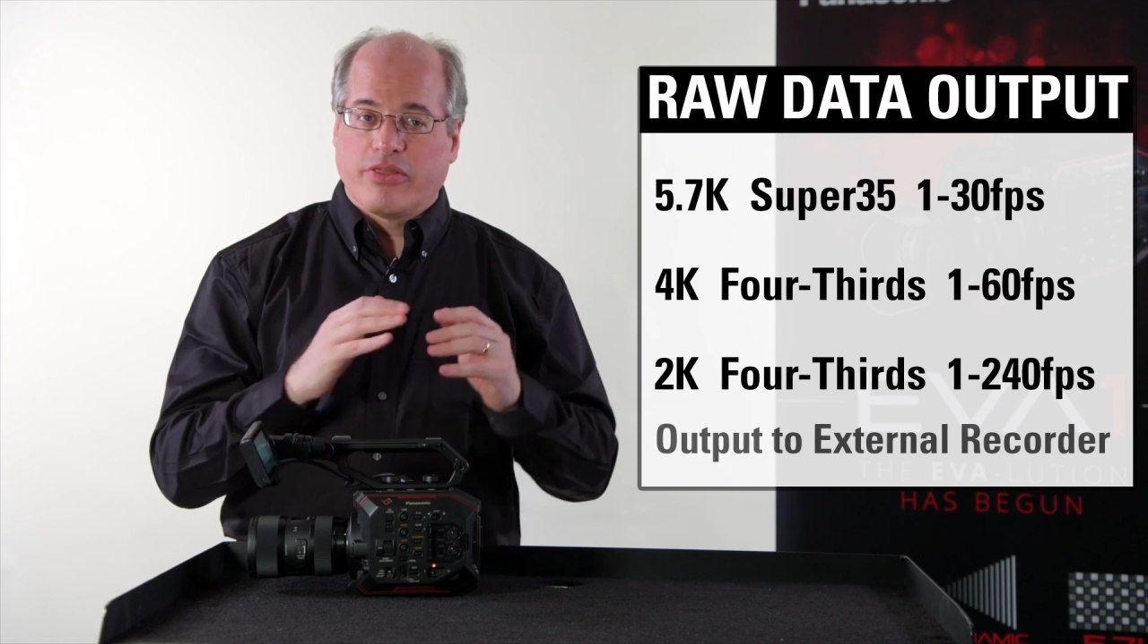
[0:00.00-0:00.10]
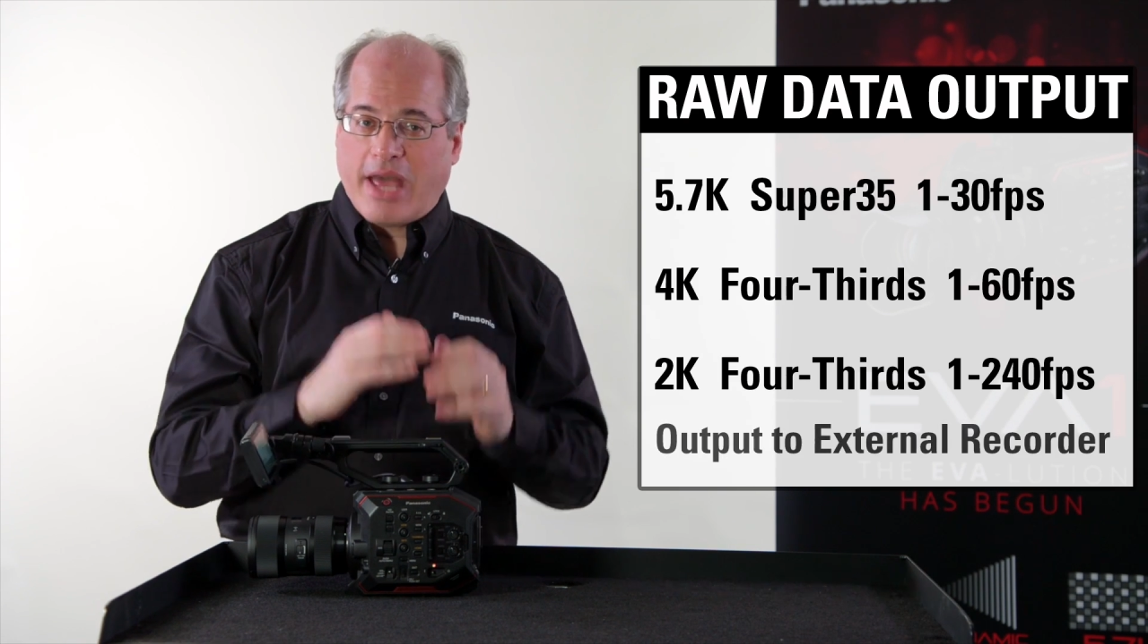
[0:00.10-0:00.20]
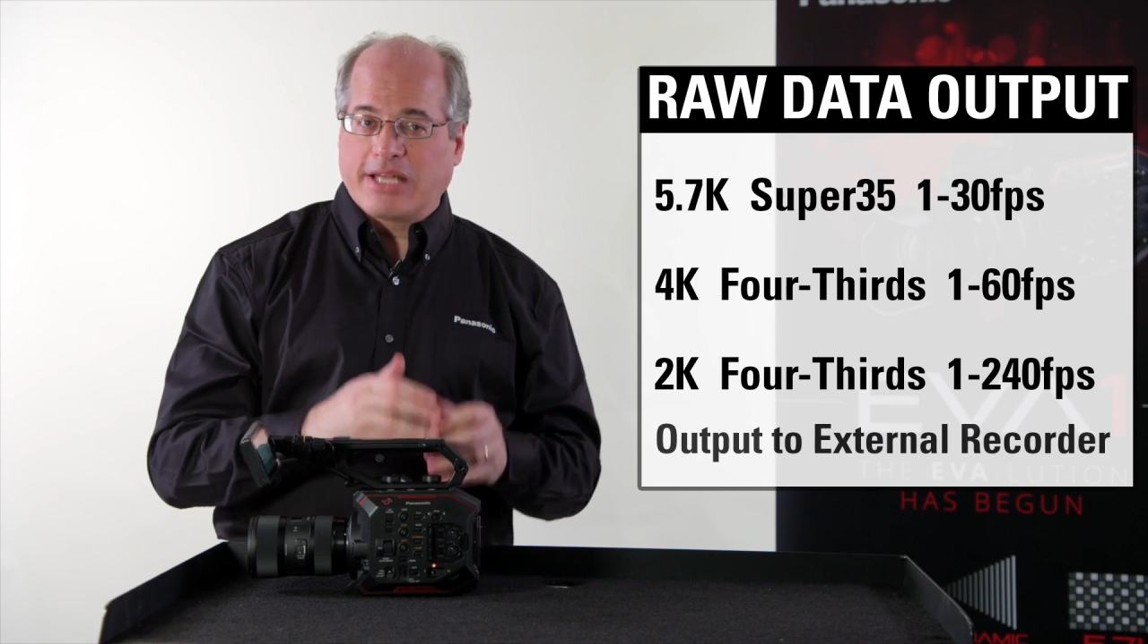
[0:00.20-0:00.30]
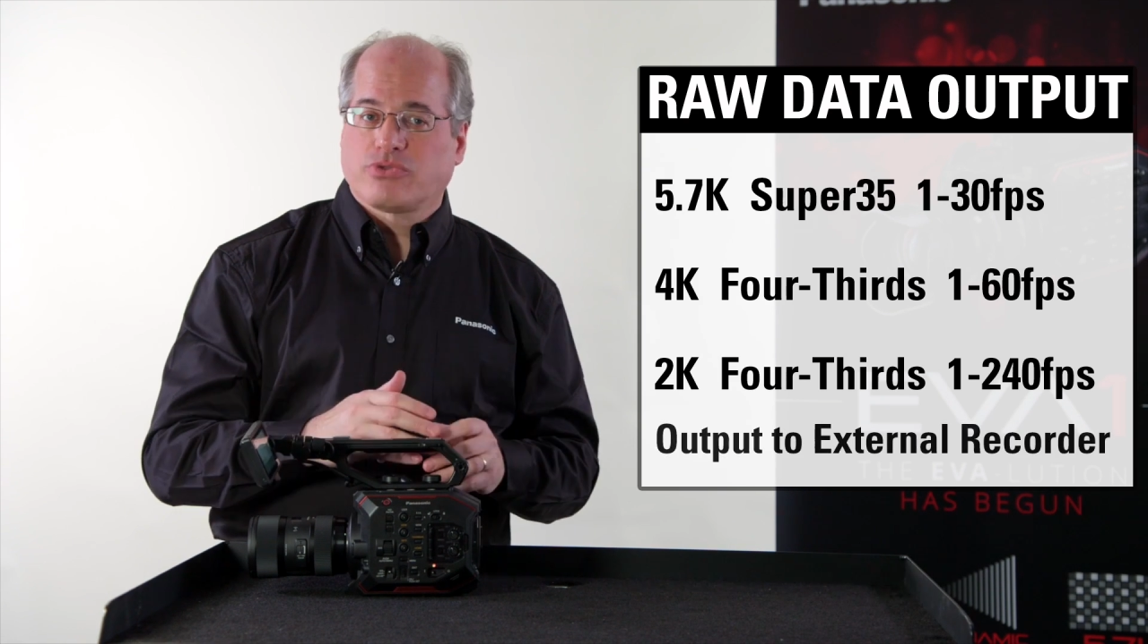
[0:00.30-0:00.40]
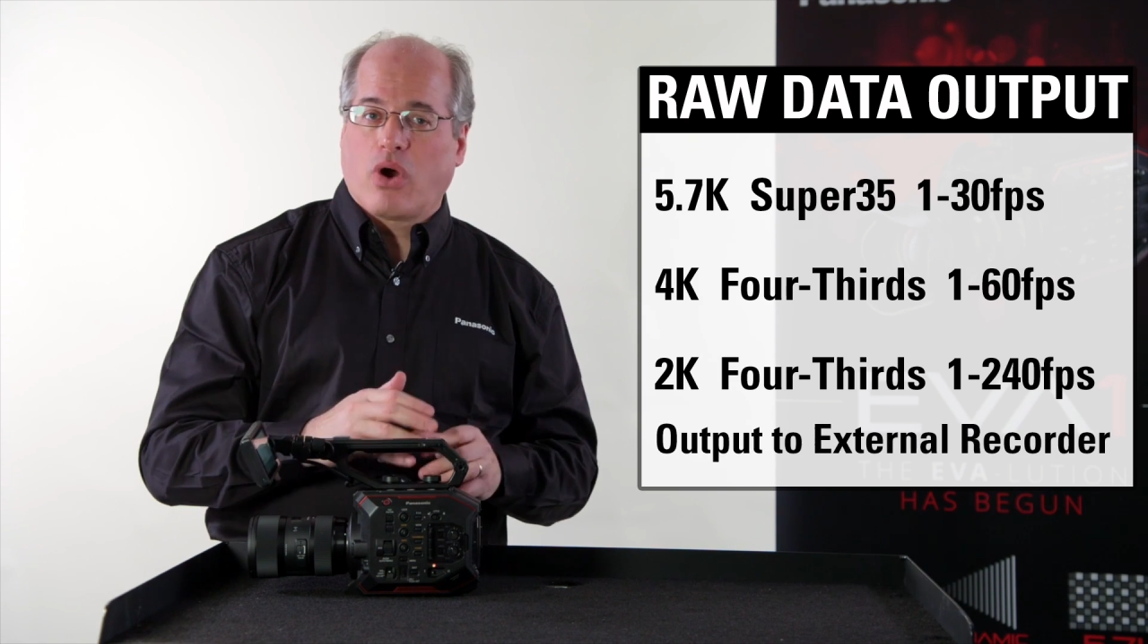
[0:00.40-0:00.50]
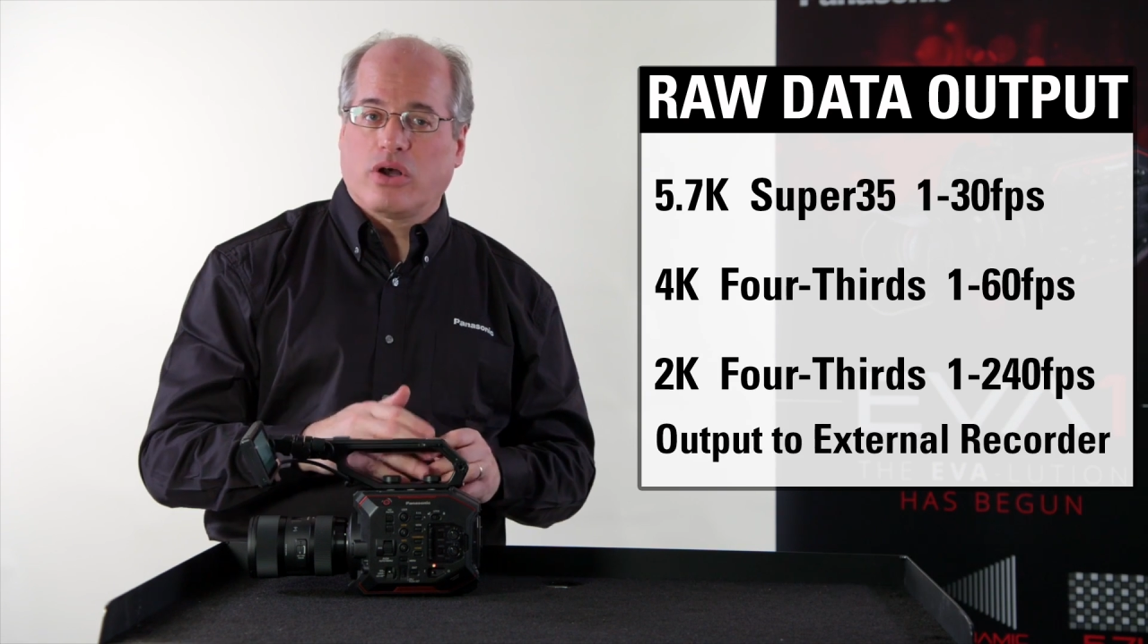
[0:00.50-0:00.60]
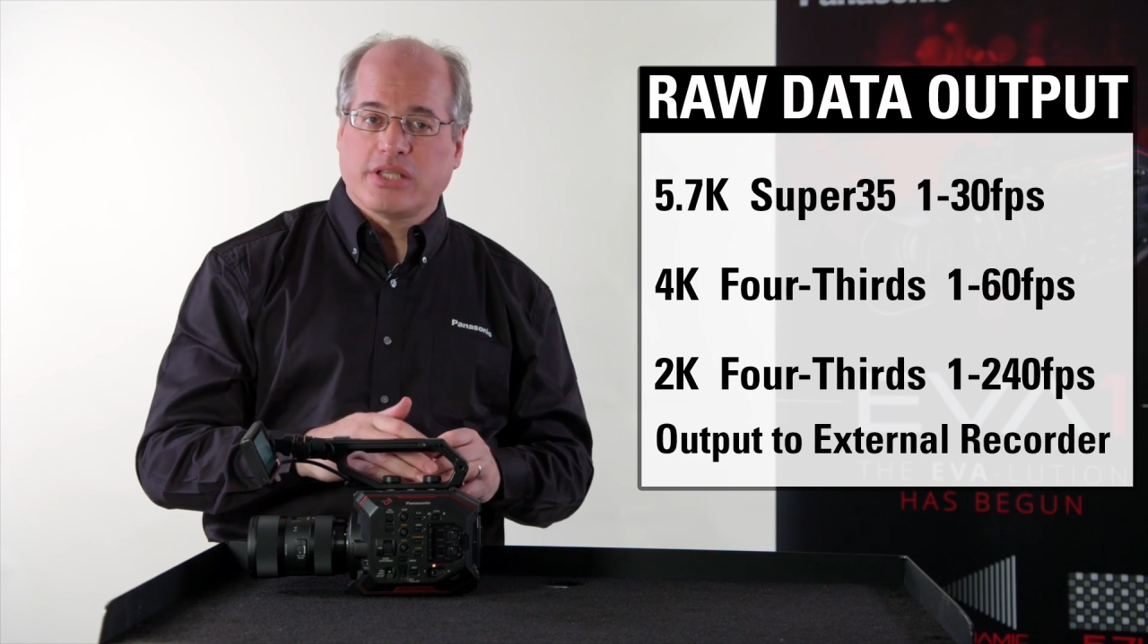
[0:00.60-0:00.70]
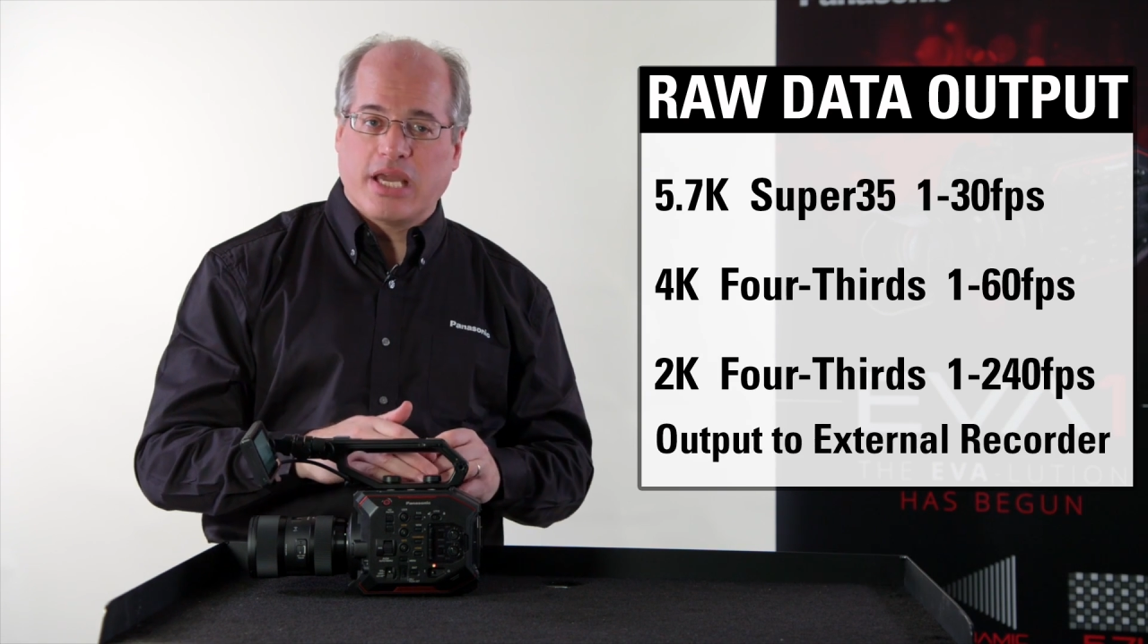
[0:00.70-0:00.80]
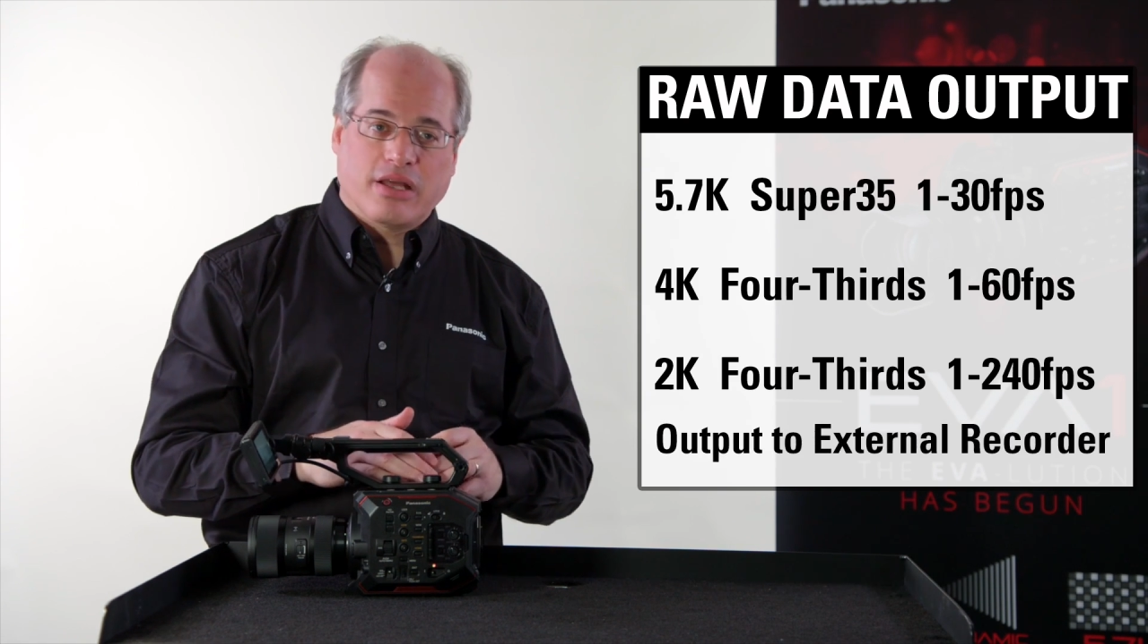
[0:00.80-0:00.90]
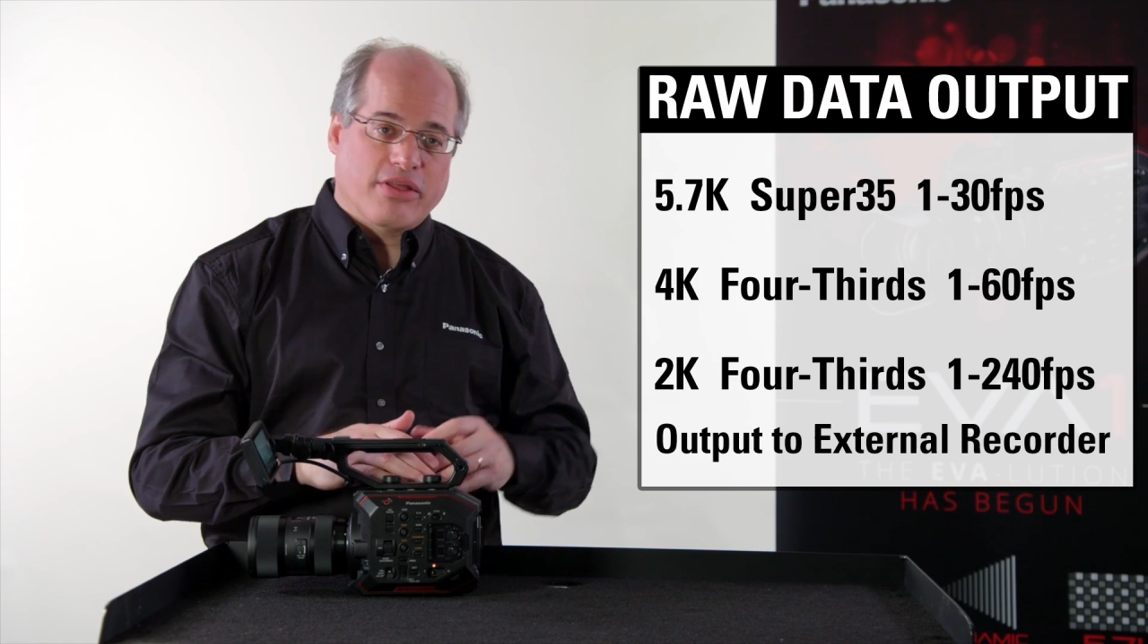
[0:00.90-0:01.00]
That's raw
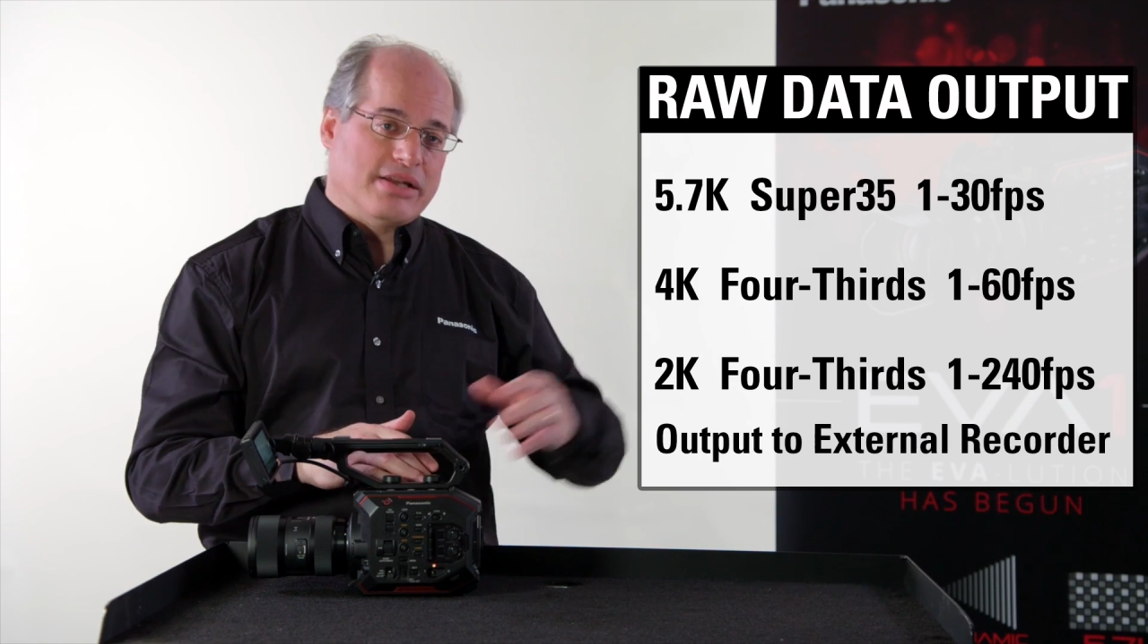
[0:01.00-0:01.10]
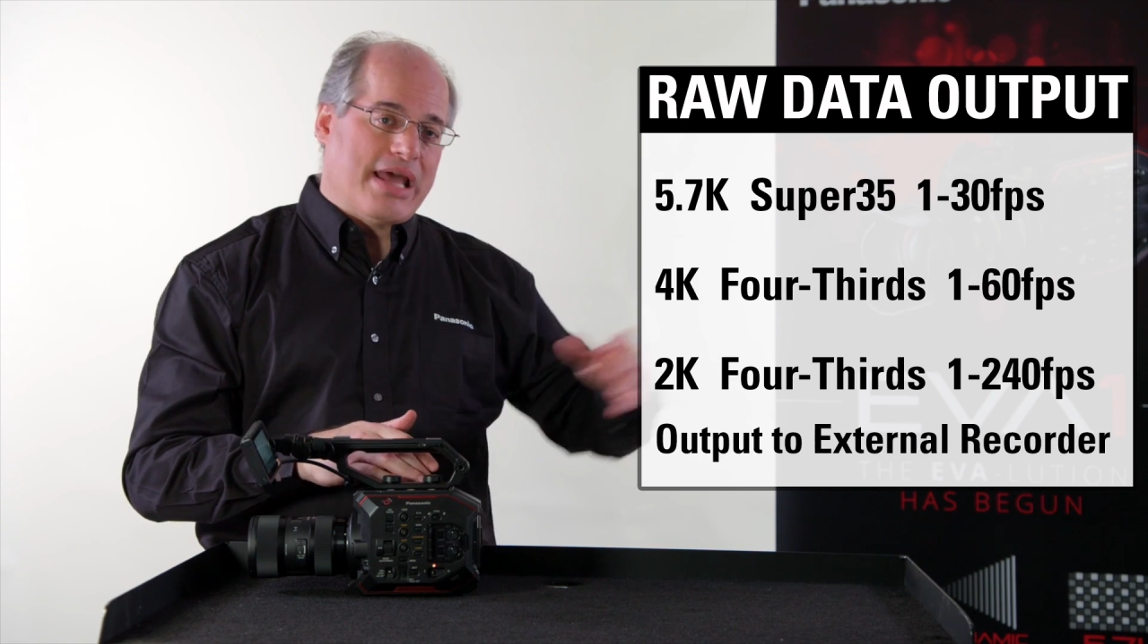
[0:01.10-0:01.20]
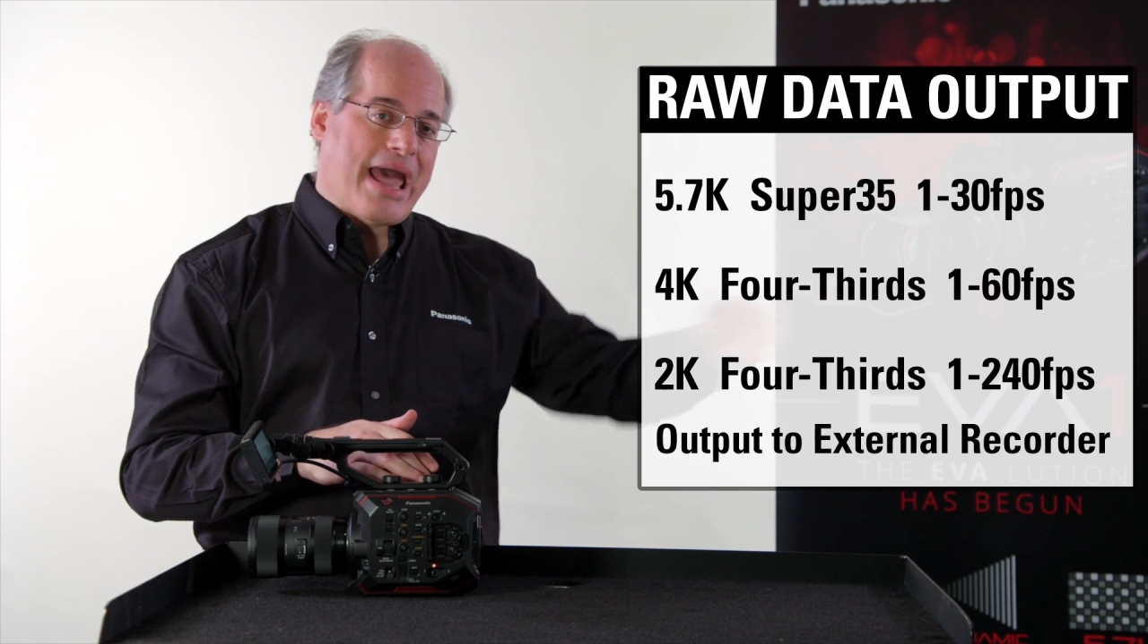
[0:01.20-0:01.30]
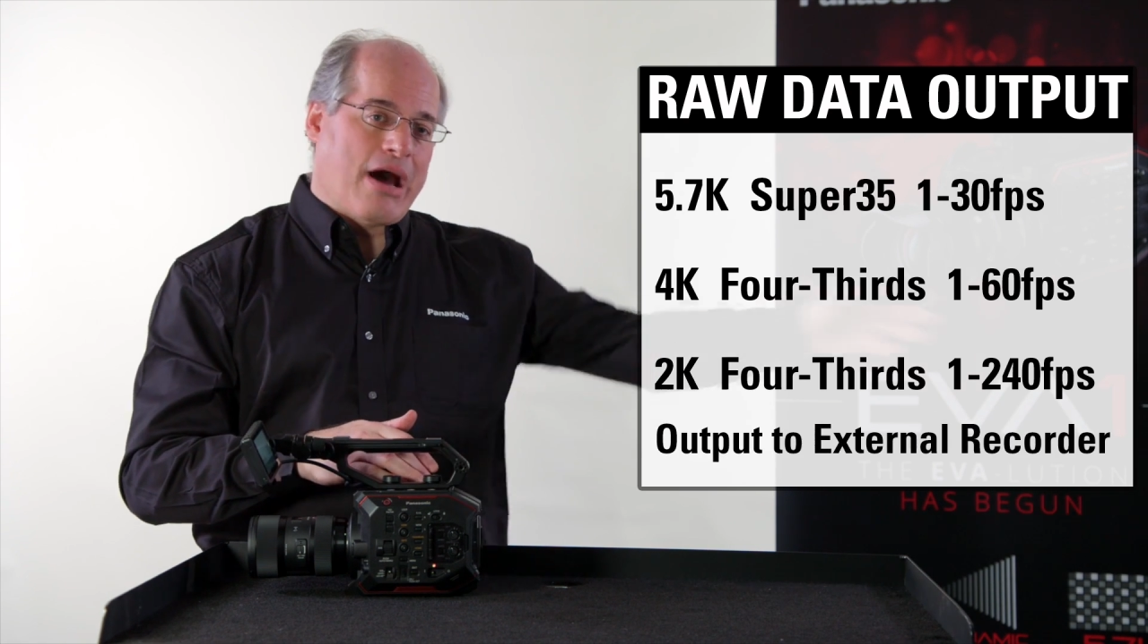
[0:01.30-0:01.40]
data that